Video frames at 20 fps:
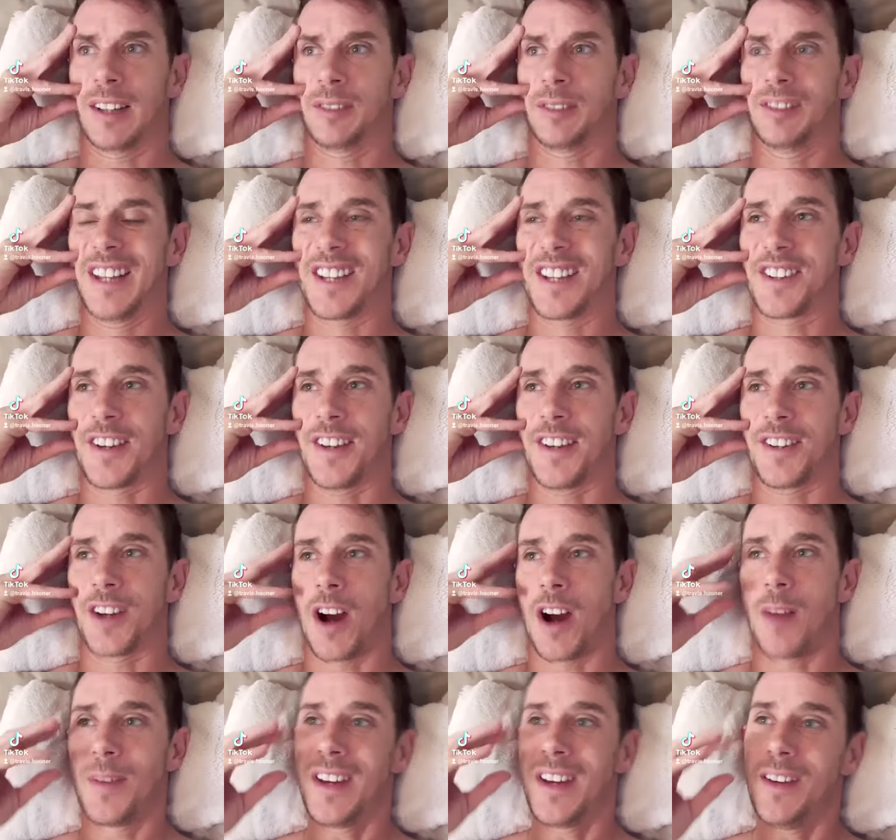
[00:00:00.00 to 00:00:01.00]
Listen,
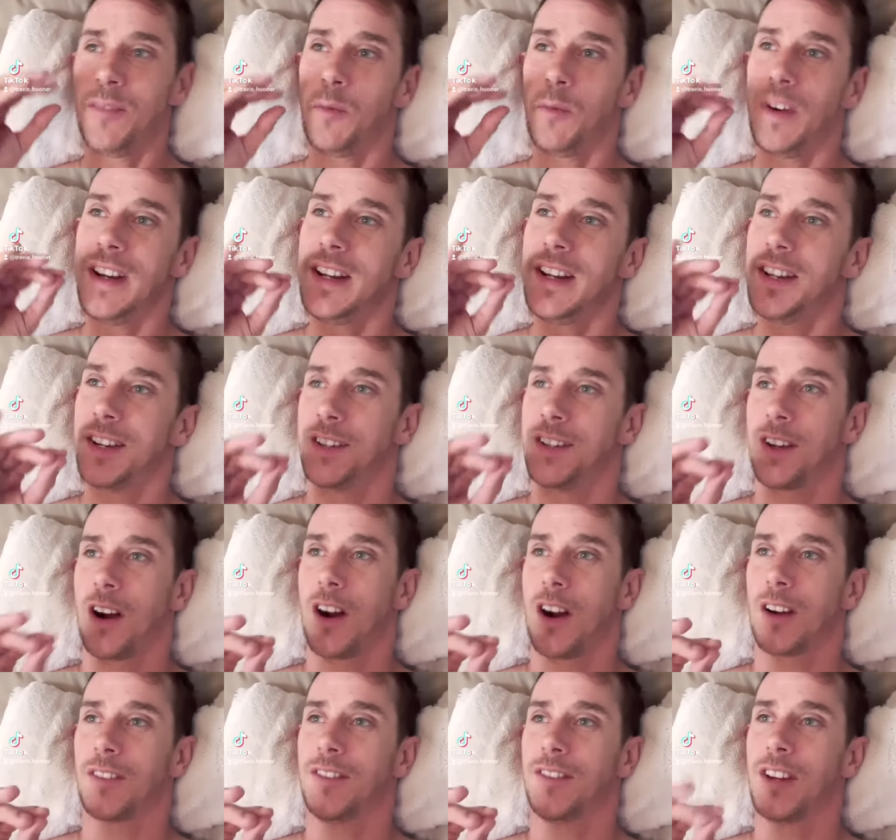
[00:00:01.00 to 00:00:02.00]
Tommy, we need to
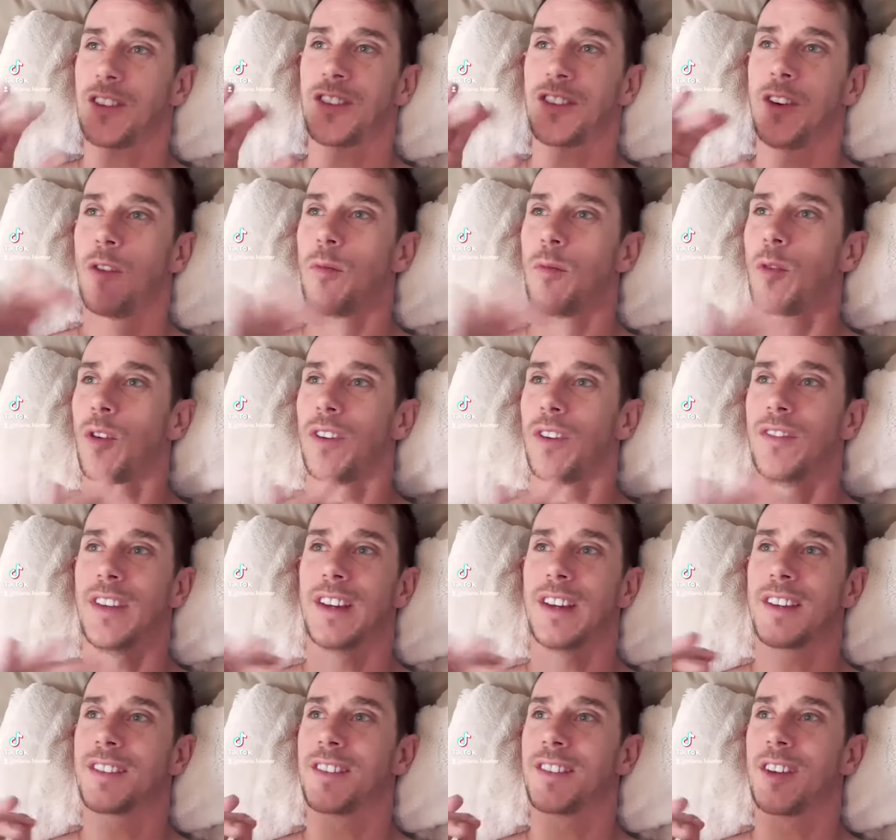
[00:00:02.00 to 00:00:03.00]
talk. There's no more of
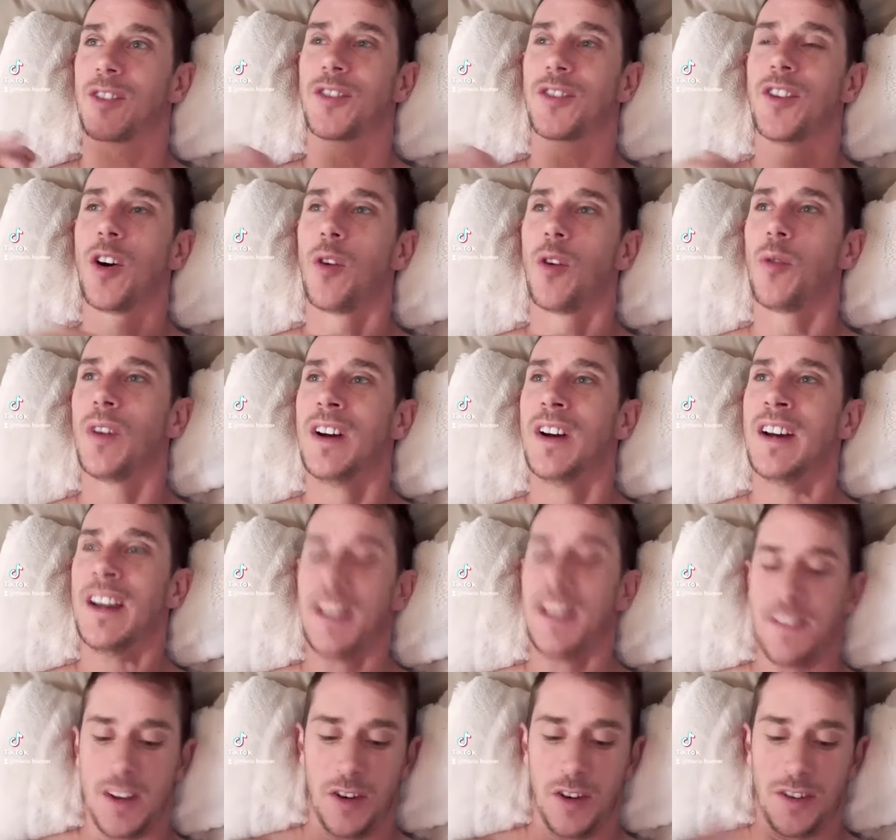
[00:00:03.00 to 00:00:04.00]
this. There's no
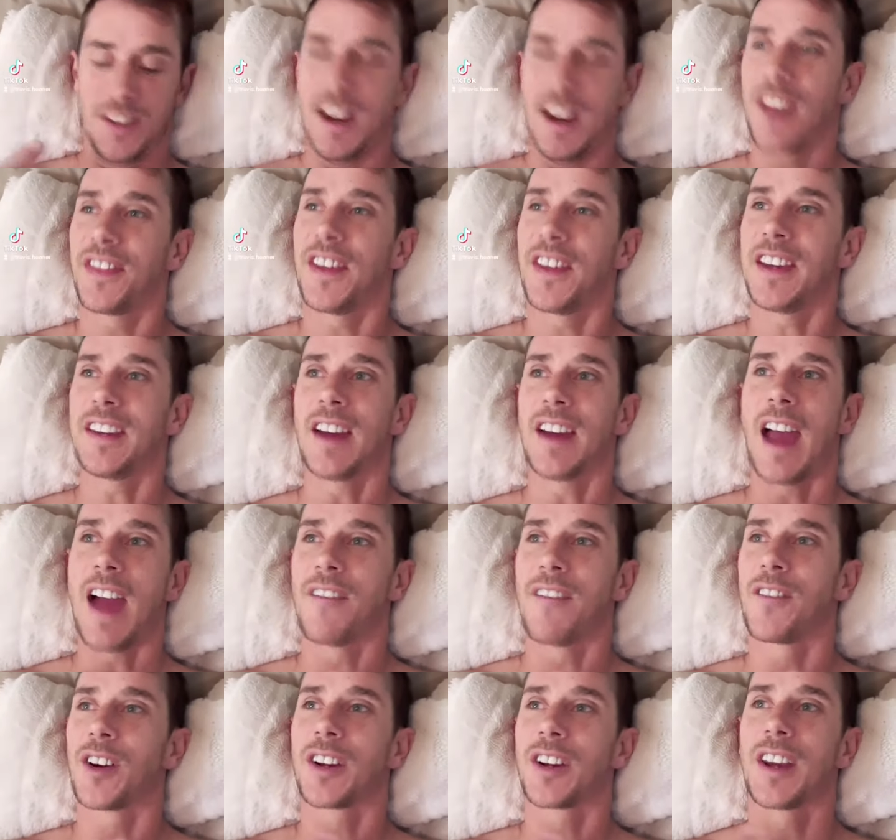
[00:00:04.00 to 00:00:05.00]
there's nothing
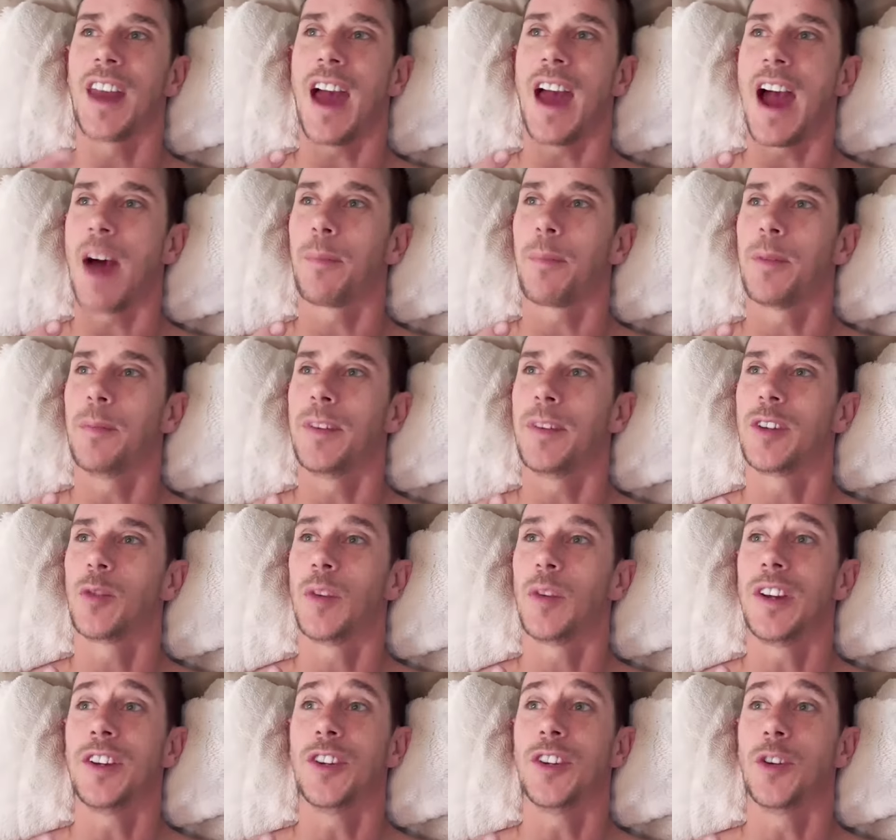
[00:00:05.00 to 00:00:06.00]
ever going to happen
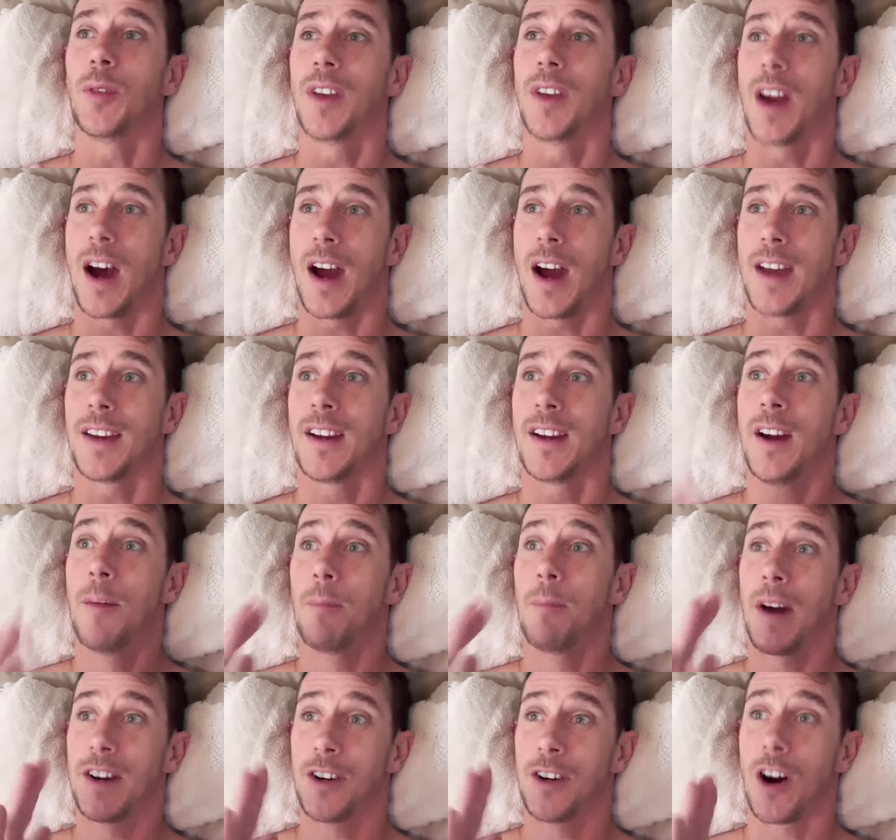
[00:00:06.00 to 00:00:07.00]
between you and I.
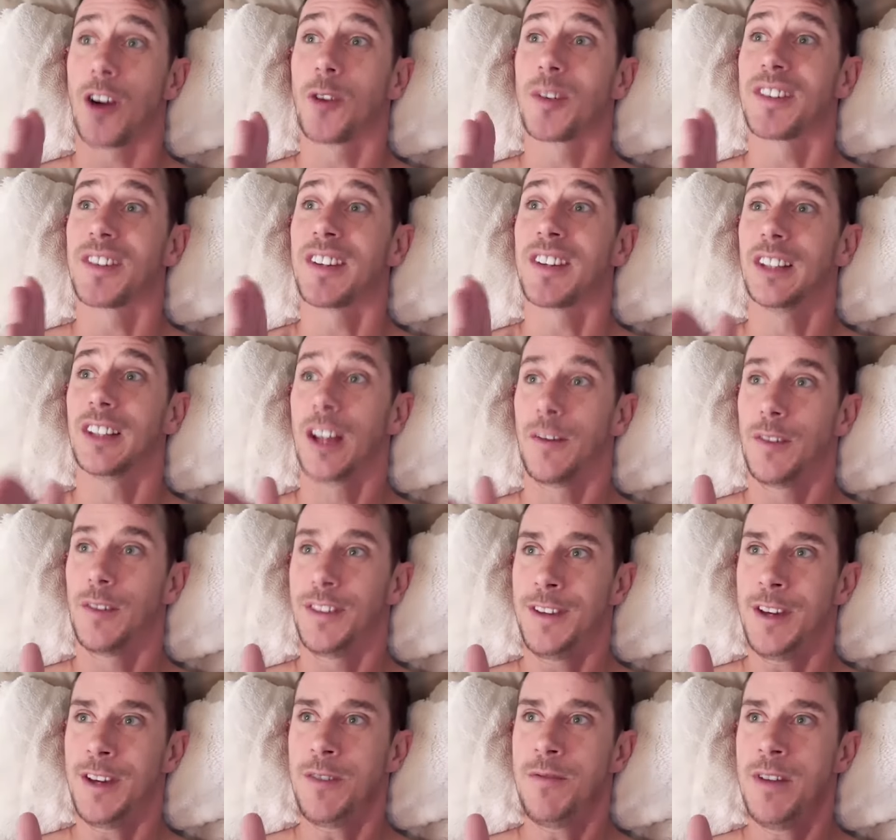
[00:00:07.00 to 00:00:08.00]
My daughter is in love
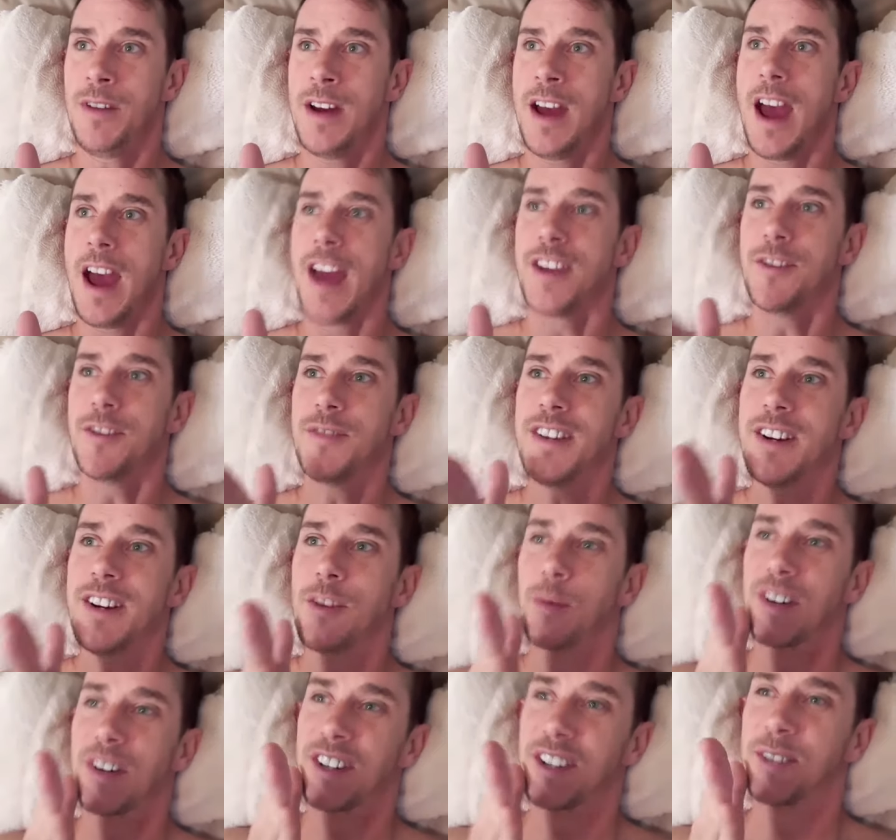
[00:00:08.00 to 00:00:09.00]
with you and you need to
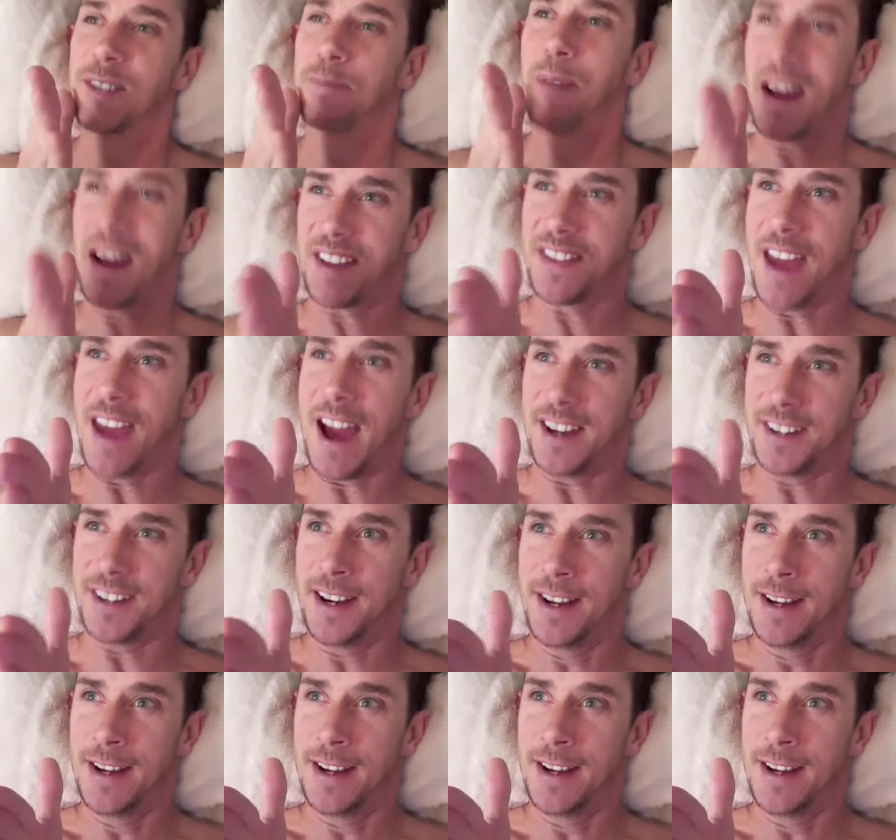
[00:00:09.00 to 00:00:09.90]
respect that.